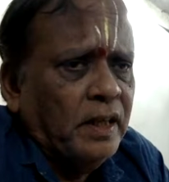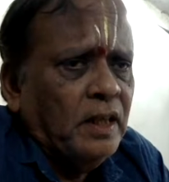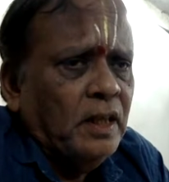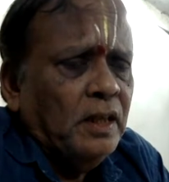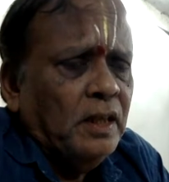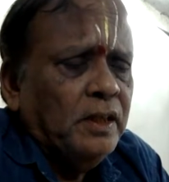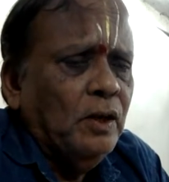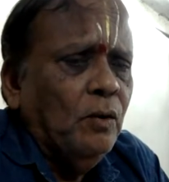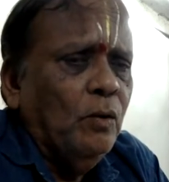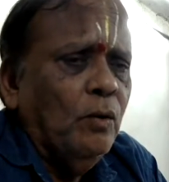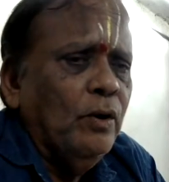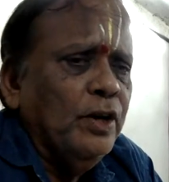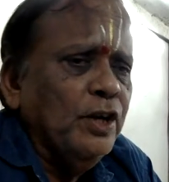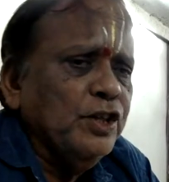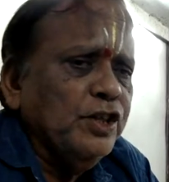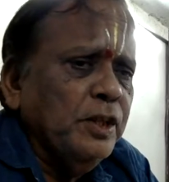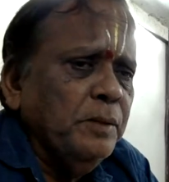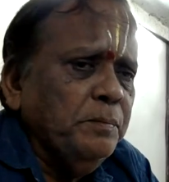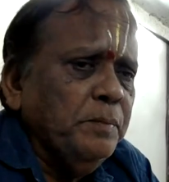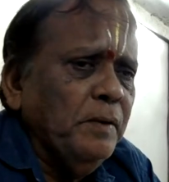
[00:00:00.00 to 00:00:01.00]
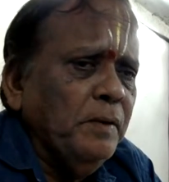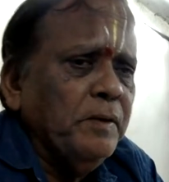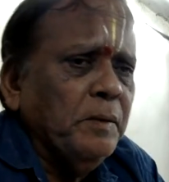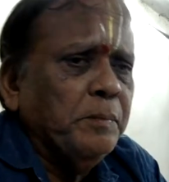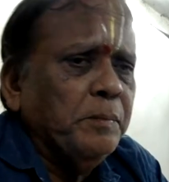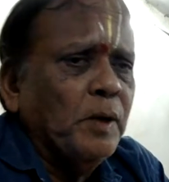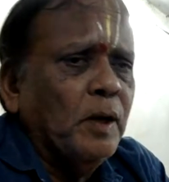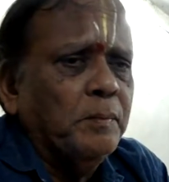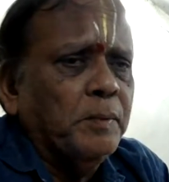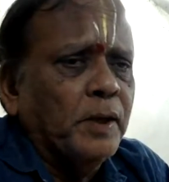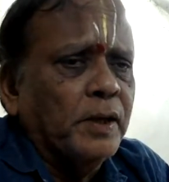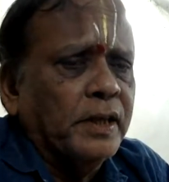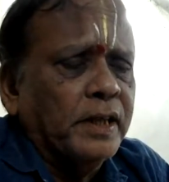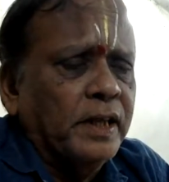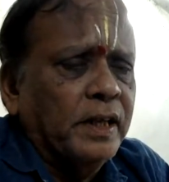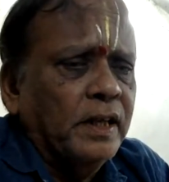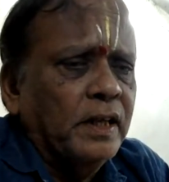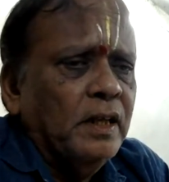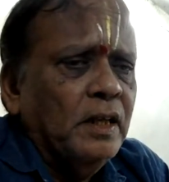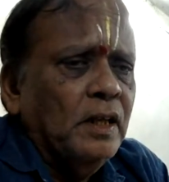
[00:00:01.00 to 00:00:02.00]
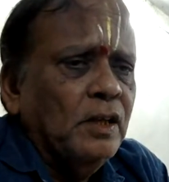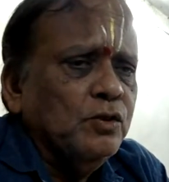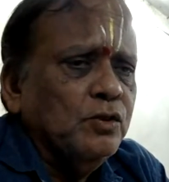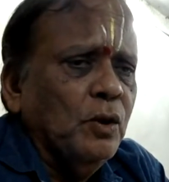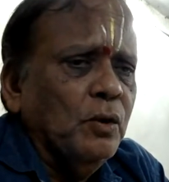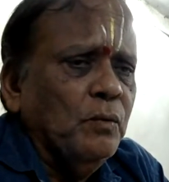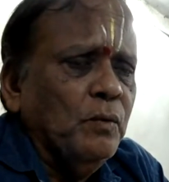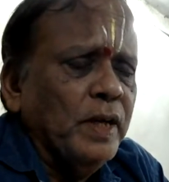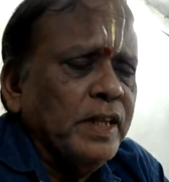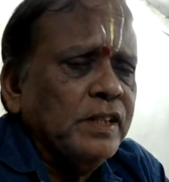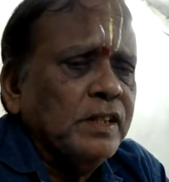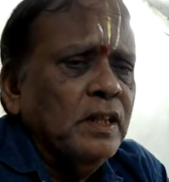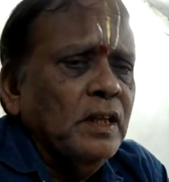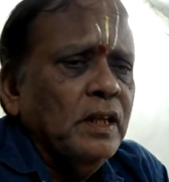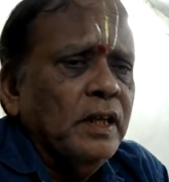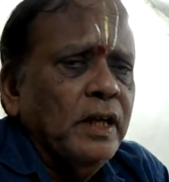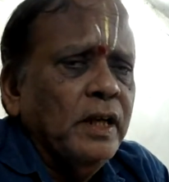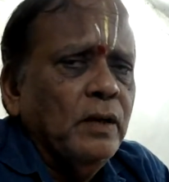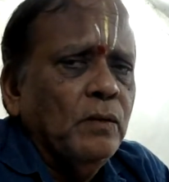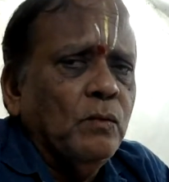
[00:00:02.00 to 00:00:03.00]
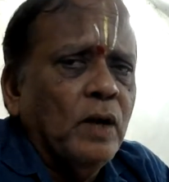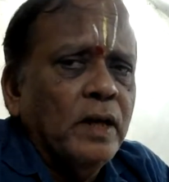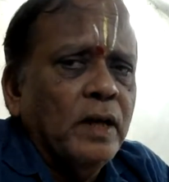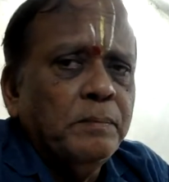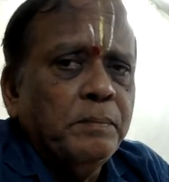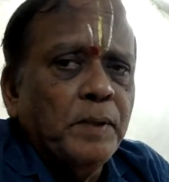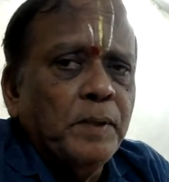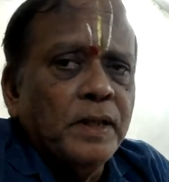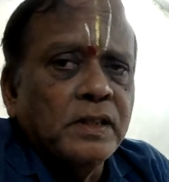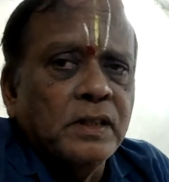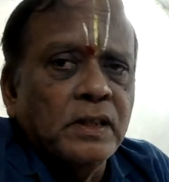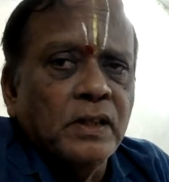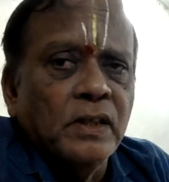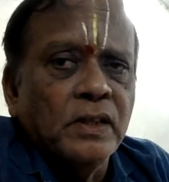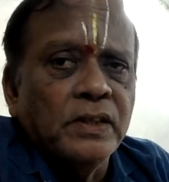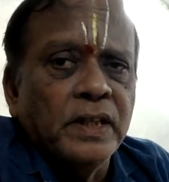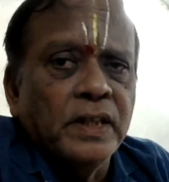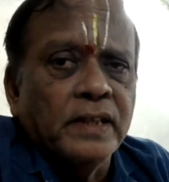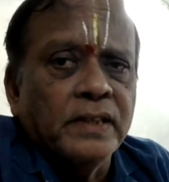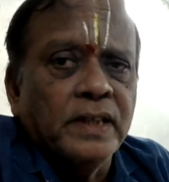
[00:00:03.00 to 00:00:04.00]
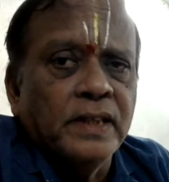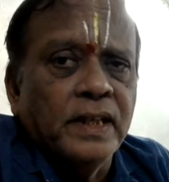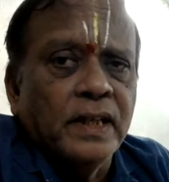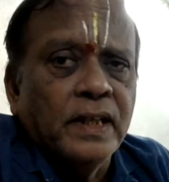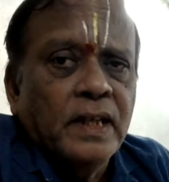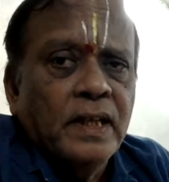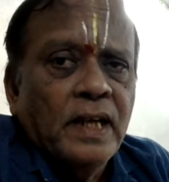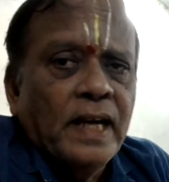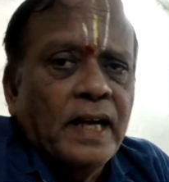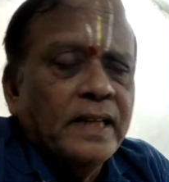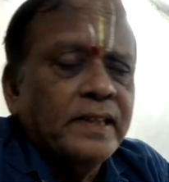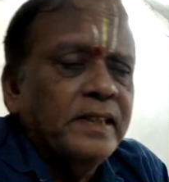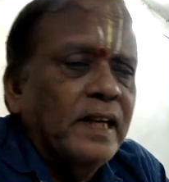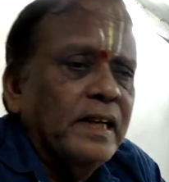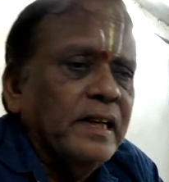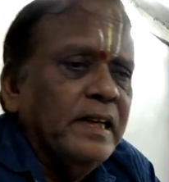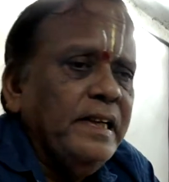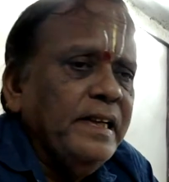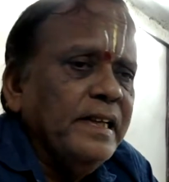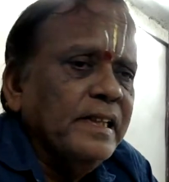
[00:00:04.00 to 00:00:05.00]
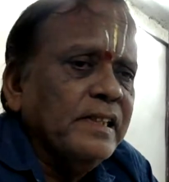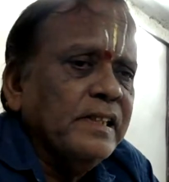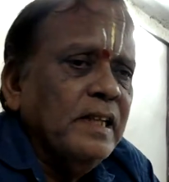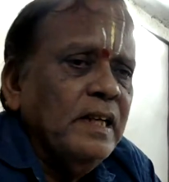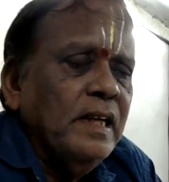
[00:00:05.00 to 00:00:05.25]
the ownership of the property should vest in one person or the other at the earliest,